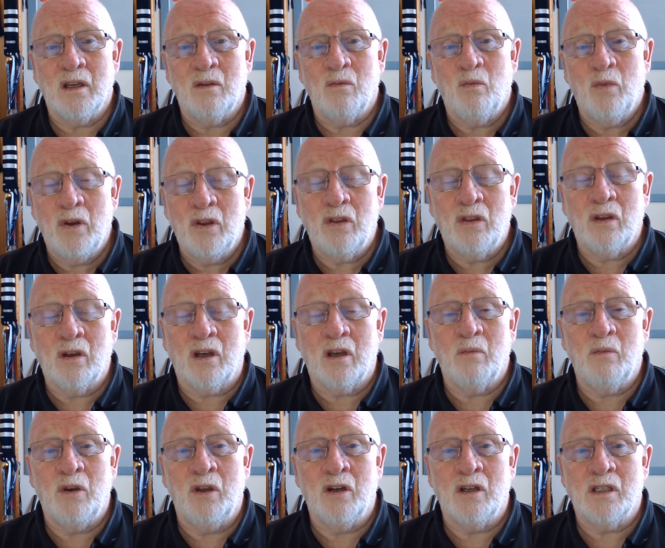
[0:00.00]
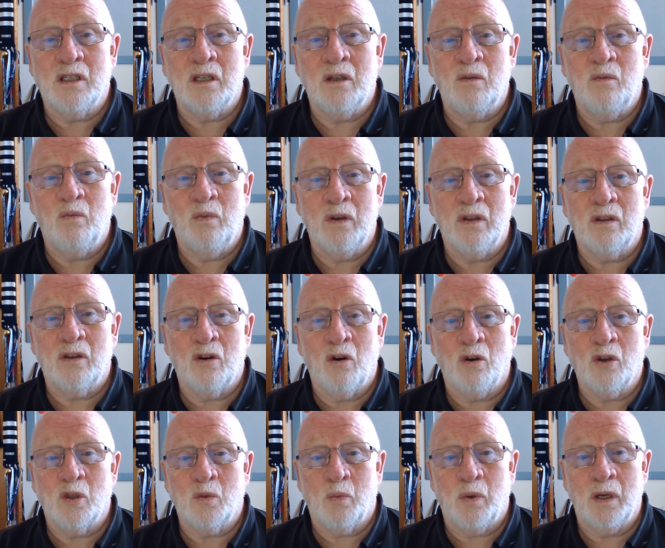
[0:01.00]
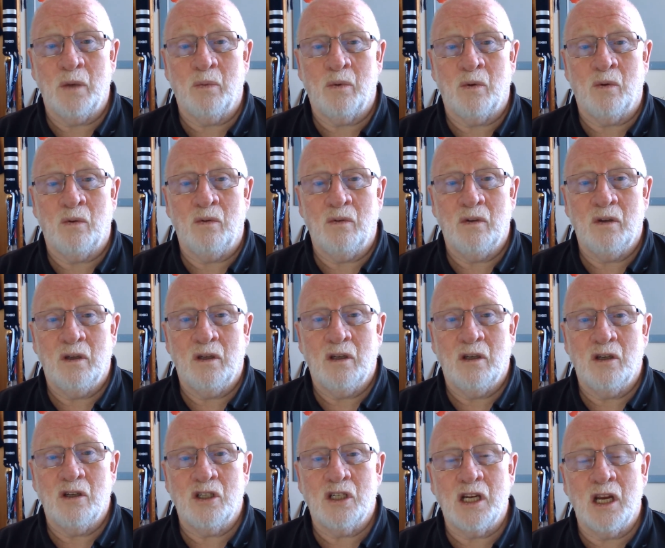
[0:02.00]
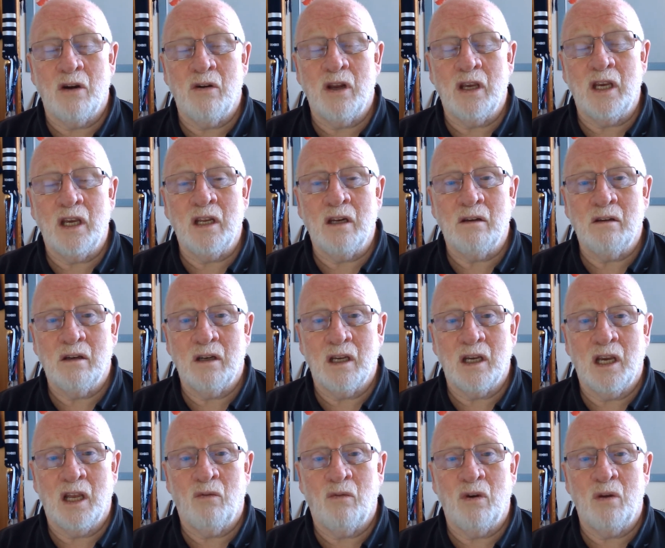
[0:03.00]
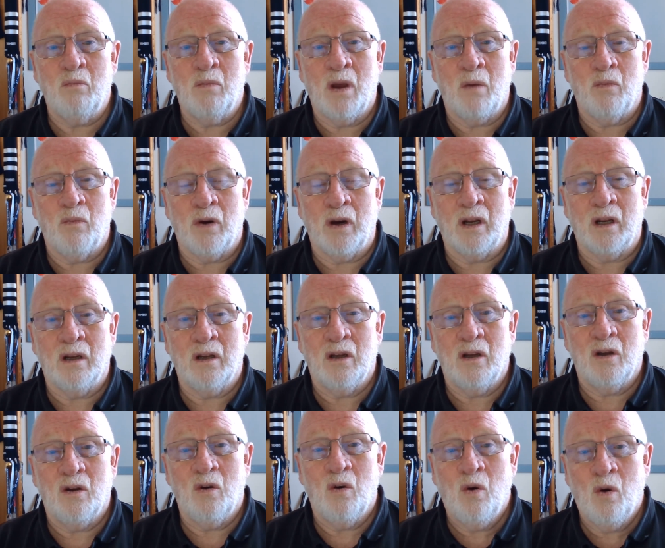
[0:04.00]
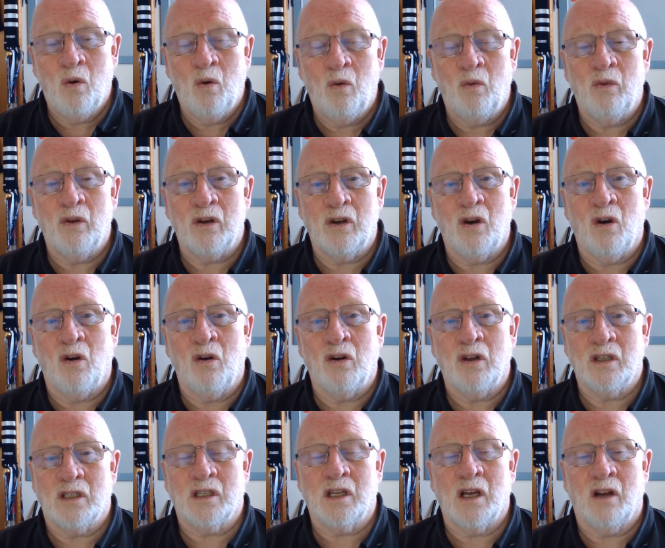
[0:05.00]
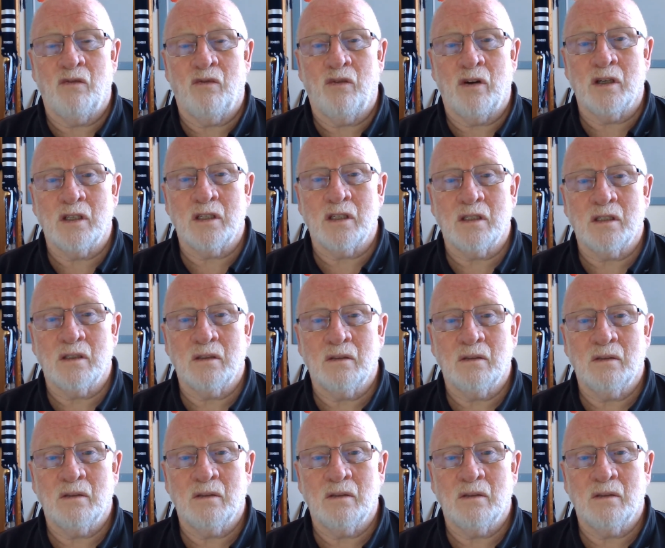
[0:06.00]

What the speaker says: with the community, with God's people, sharing in and remembering all that God has done for us.